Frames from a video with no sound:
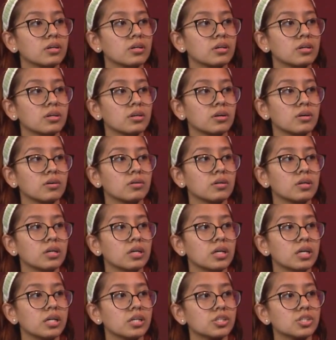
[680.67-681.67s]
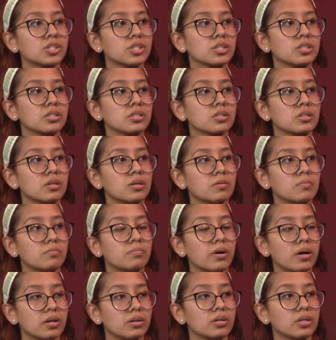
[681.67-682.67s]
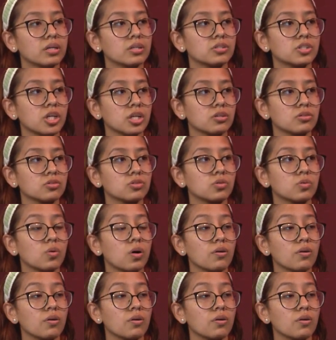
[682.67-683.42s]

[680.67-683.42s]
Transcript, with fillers: you know, it's just better in general to